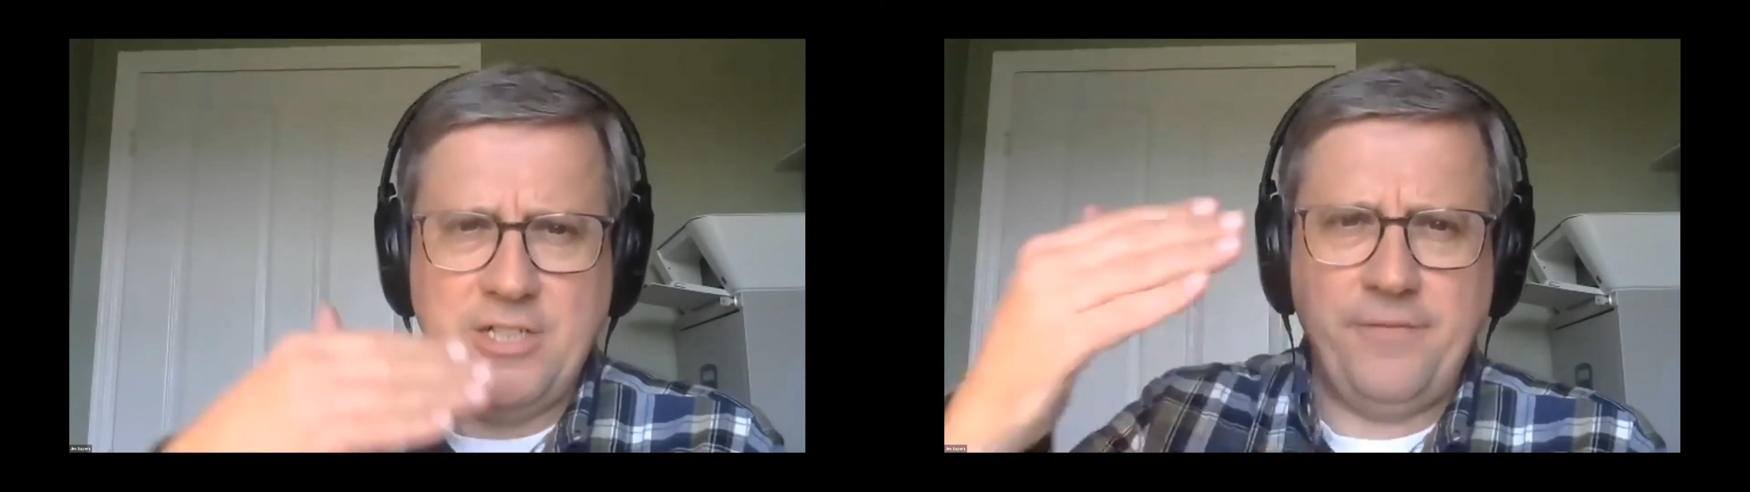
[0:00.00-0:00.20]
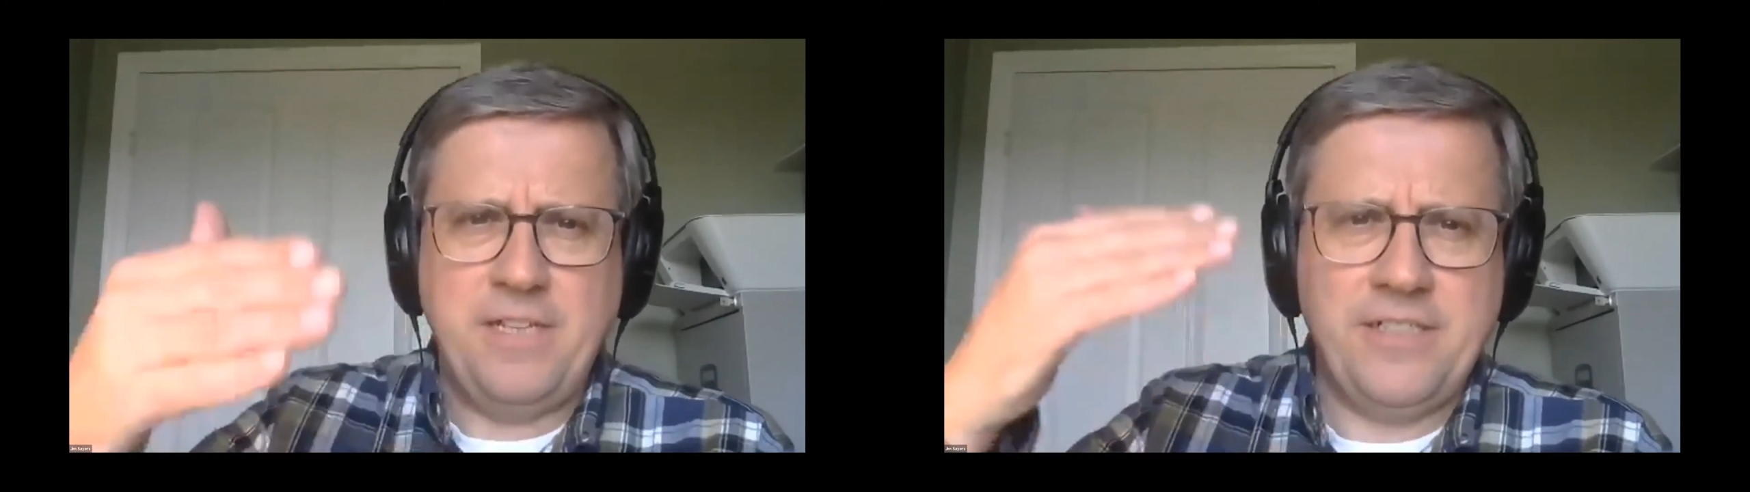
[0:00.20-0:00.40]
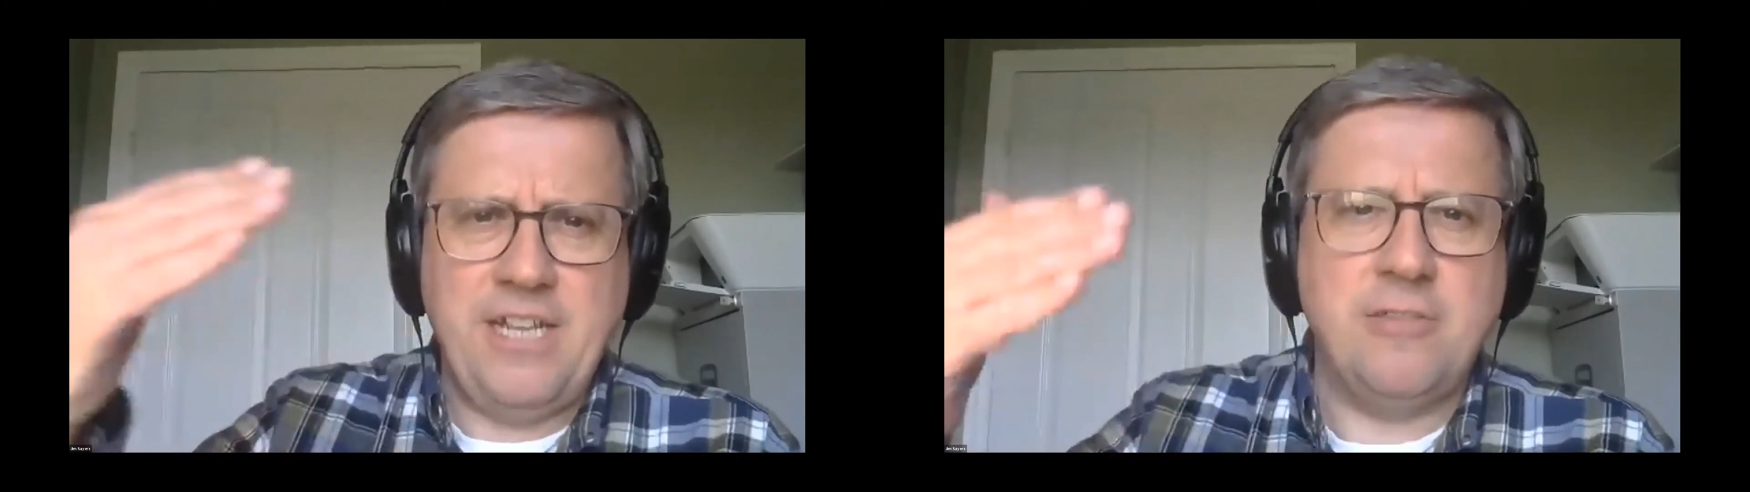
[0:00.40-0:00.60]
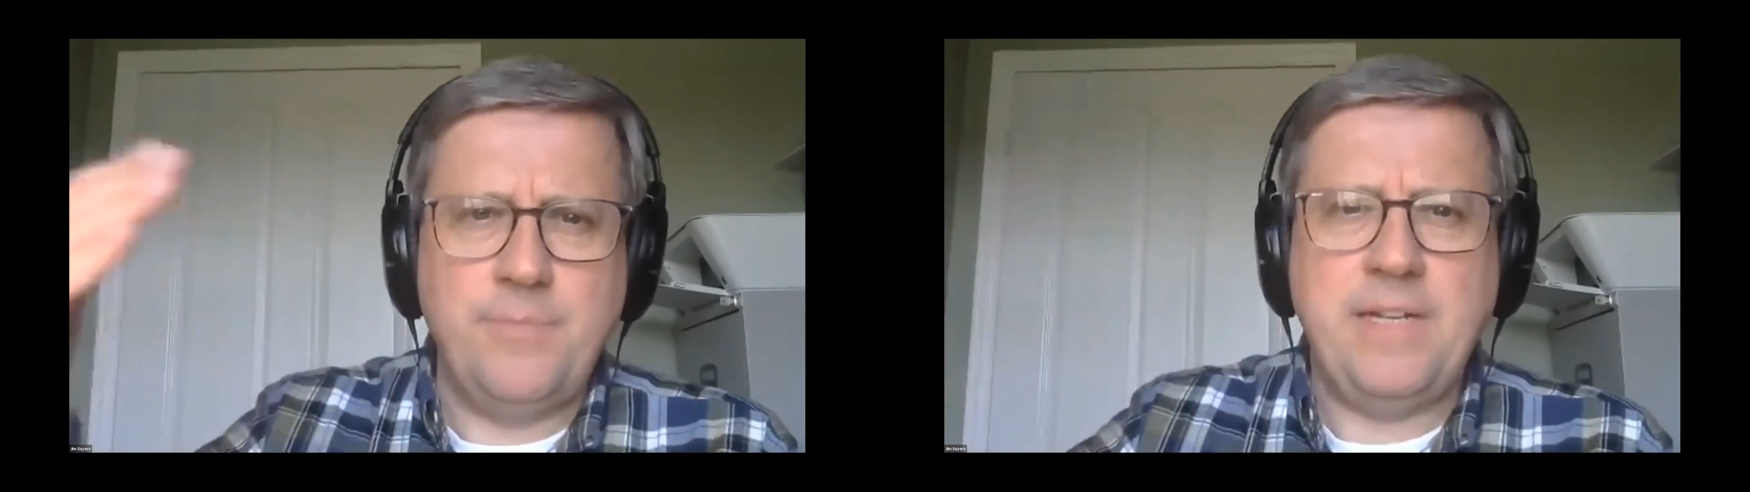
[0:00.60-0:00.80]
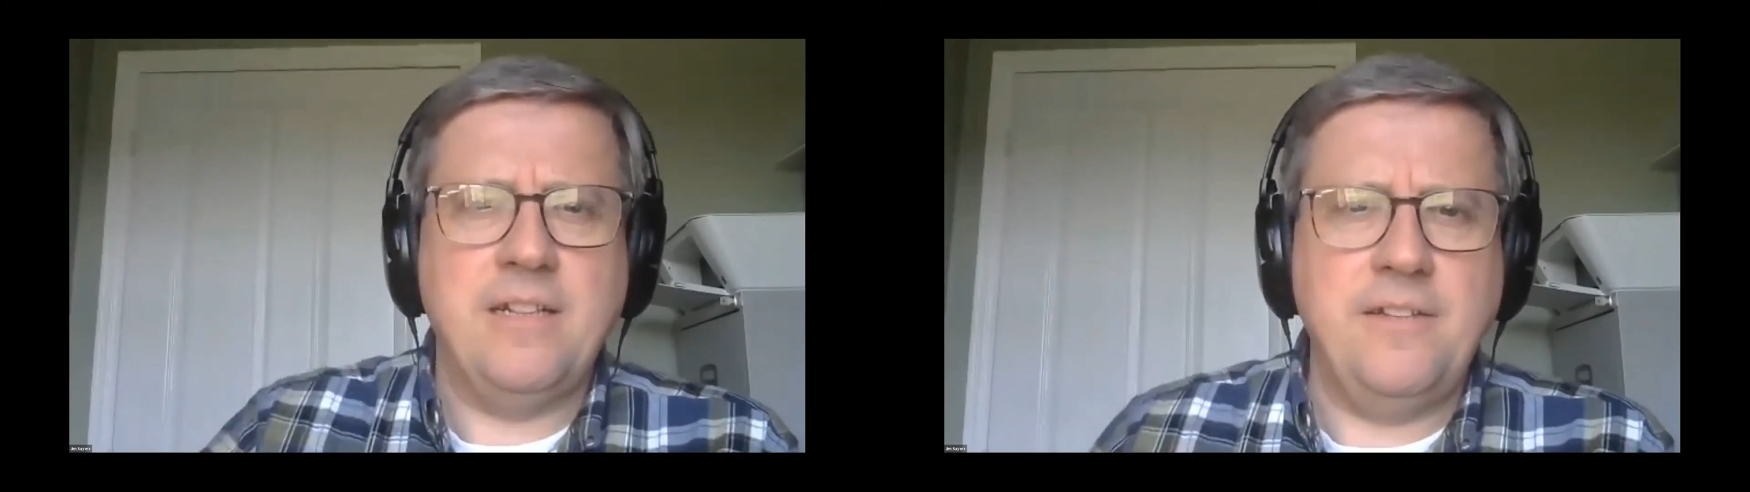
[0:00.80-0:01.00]
having a
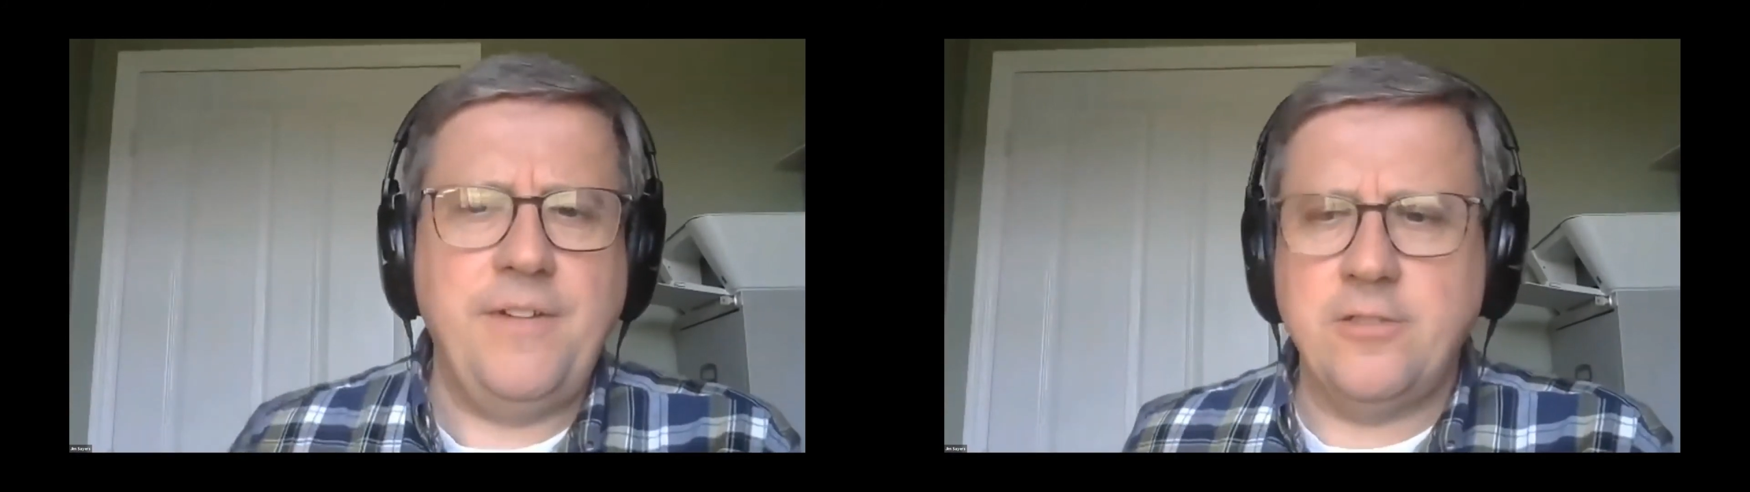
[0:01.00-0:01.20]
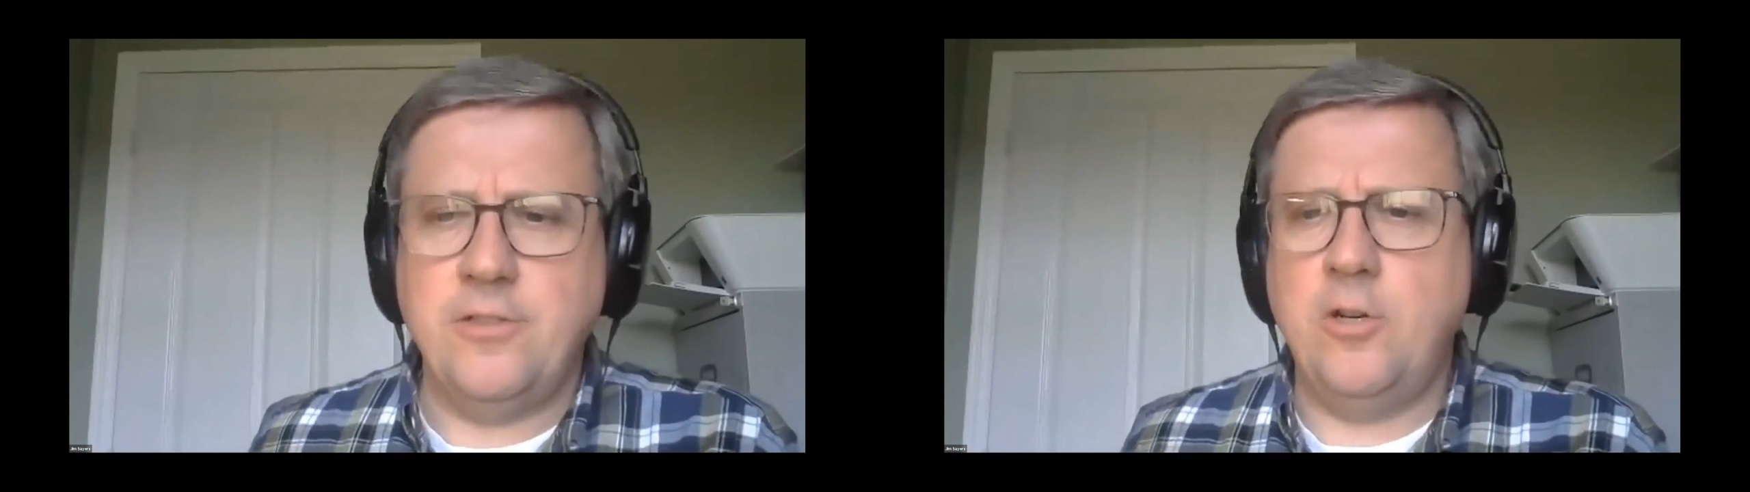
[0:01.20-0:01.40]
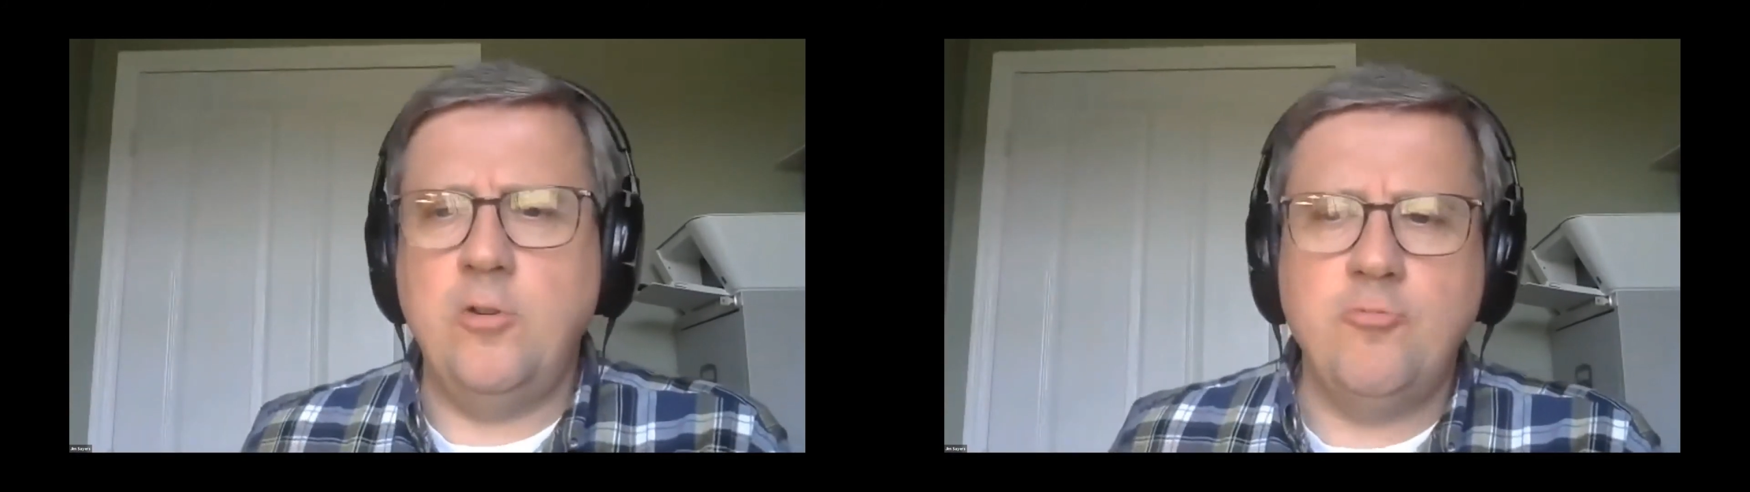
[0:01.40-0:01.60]
detrimental effect on a whole